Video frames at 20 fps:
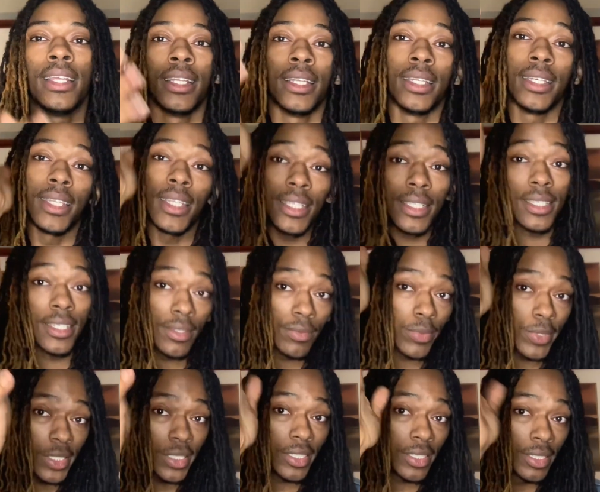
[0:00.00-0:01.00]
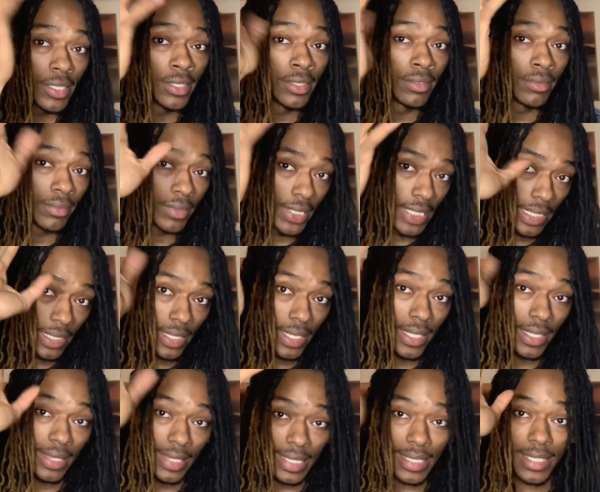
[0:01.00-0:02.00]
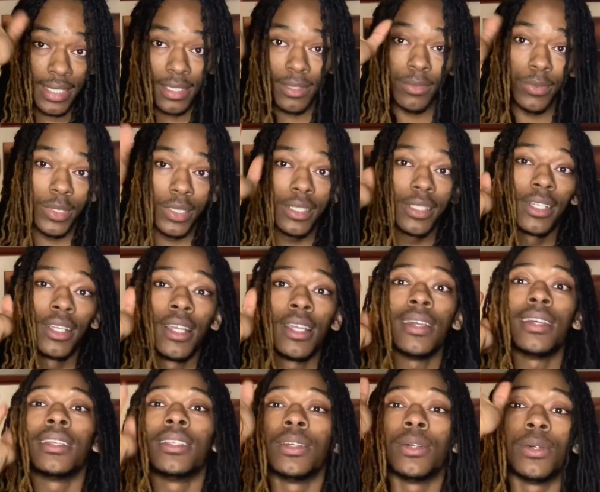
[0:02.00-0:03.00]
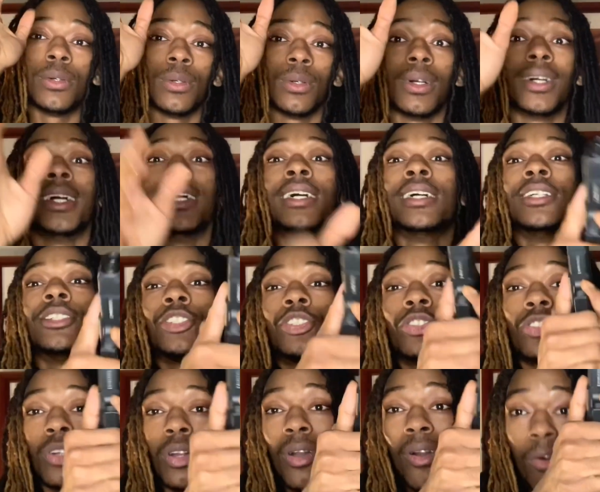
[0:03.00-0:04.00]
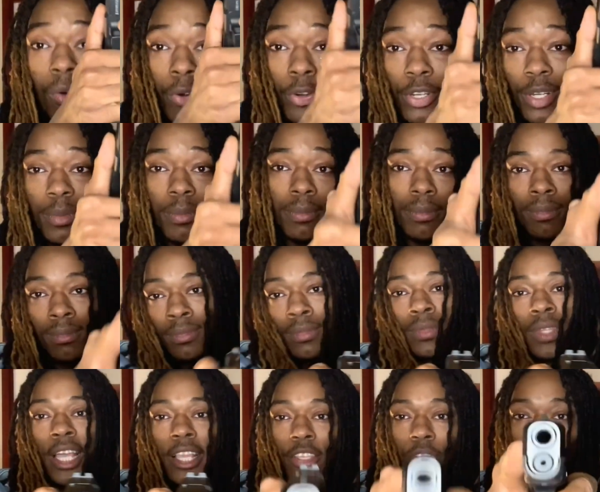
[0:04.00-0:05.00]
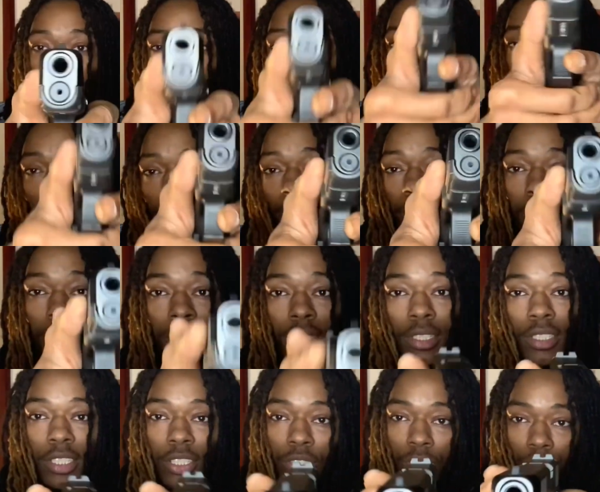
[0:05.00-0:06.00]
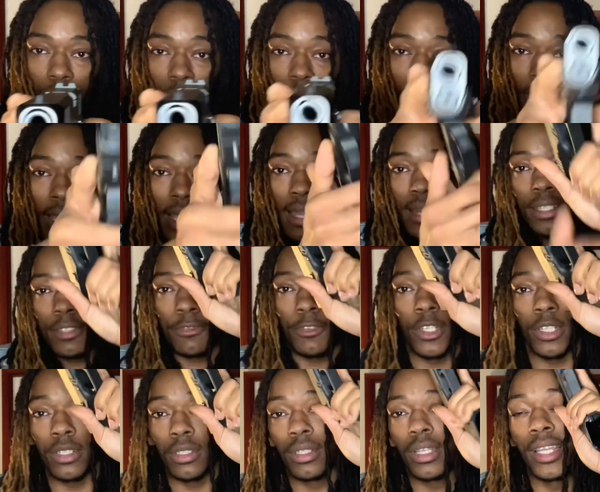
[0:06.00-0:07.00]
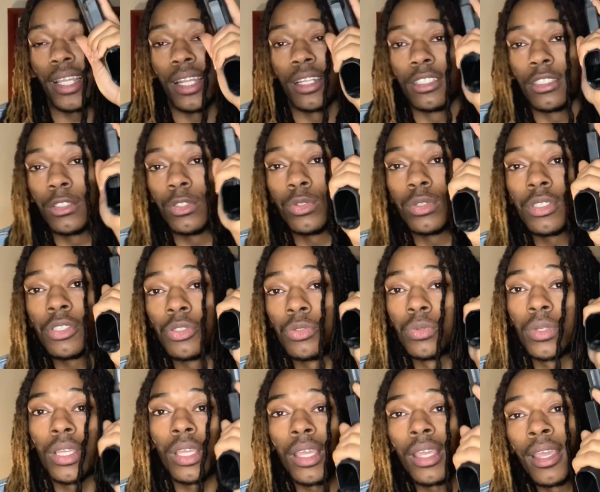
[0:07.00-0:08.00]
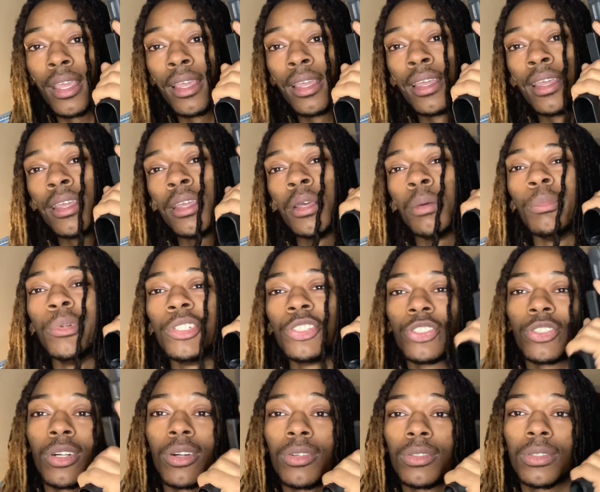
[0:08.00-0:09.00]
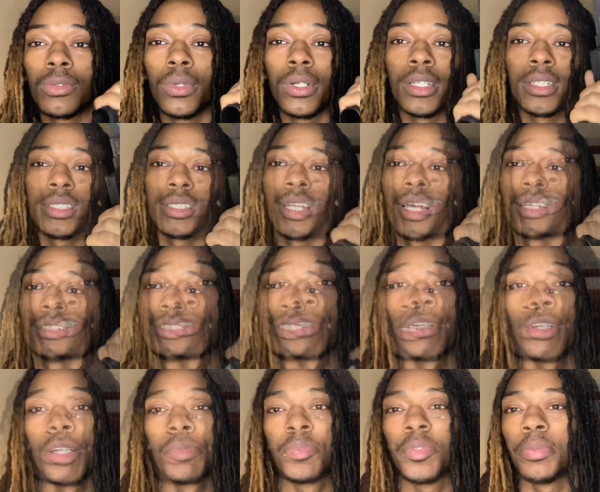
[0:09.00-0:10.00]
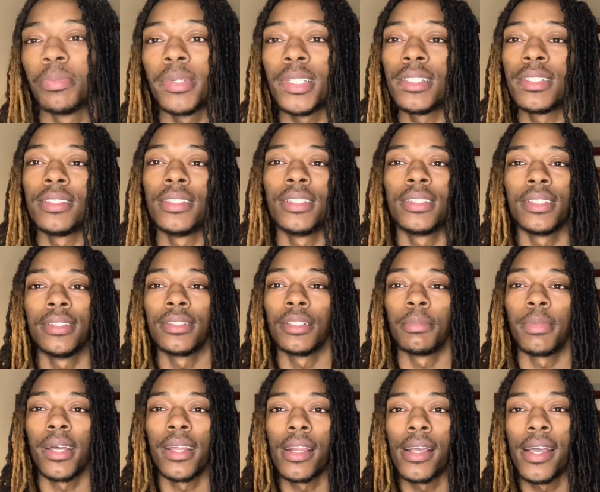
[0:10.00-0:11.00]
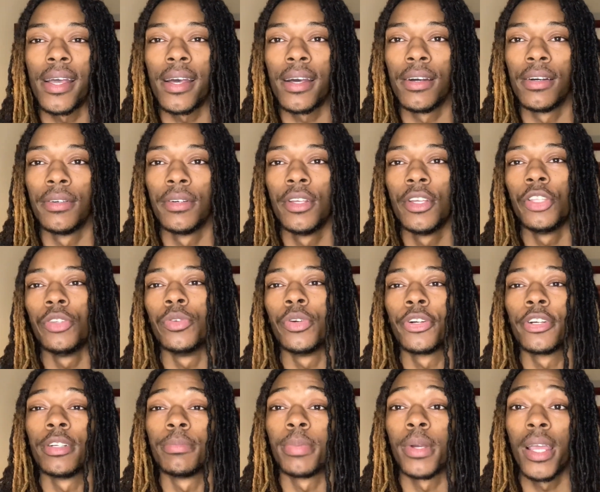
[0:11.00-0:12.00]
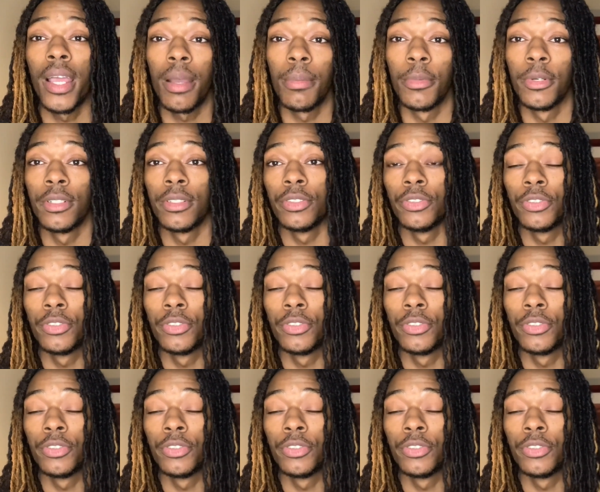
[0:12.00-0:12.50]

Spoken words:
This is really, to the key, this is really your strong grip. Like you really grip with this because you really want to have this hand as loose as you can, but strong to where it's not shut up. You'll basically think about it how you'll grip a hammer. You